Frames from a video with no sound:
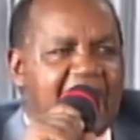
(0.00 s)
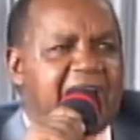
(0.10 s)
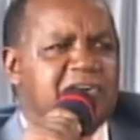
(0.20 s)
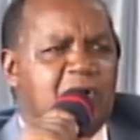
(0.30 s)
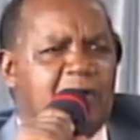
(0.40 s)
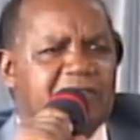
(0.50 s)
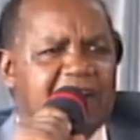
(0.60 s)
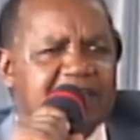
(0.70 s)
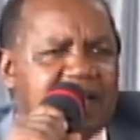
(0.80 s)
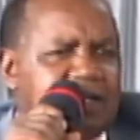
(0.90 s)
know there
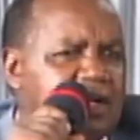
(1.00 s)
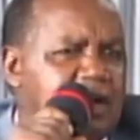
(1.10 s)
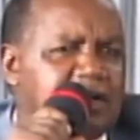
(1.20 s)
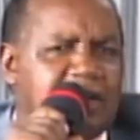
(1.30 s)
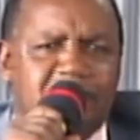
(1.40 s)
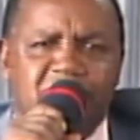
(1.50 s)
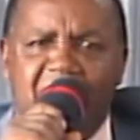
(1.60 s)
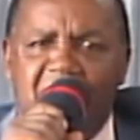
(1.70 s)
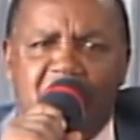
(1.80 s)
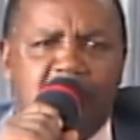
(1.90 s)
is a
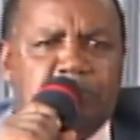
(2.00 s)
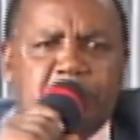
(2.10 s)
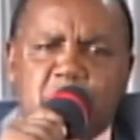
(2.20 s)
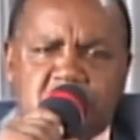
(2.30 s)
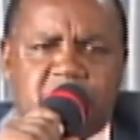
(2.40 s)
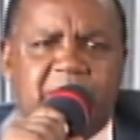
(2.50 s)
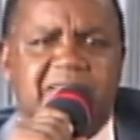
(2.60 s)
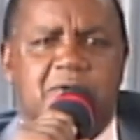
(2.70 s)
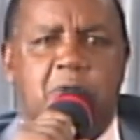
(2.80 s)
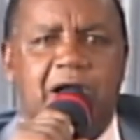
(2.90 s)
lot of push
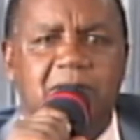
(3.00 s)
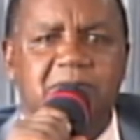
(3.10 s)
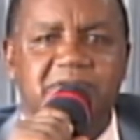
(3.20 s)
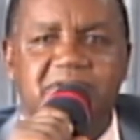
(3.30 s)
by the world,